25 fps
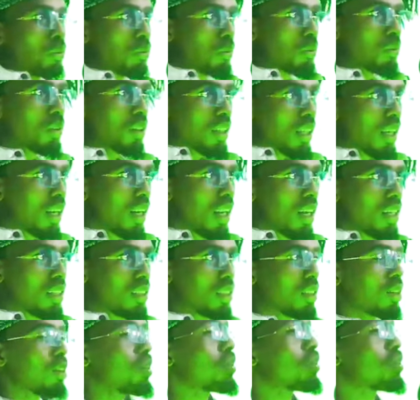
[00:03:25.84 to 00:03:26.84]
of so
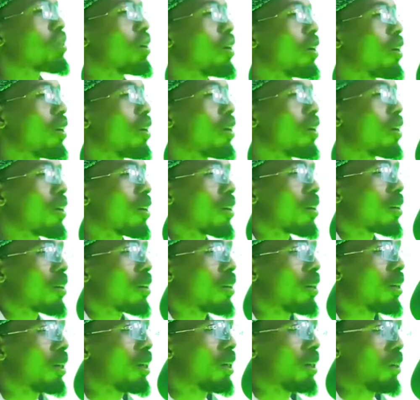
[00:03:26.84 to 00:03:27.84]
realize it. Oh,
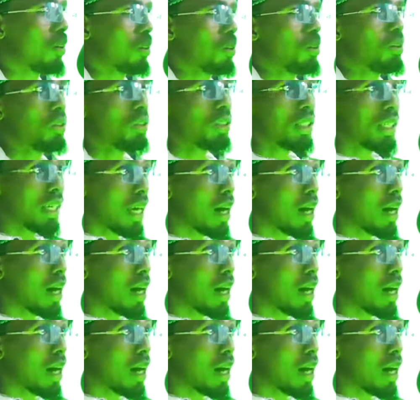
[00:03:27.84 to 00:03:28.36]
because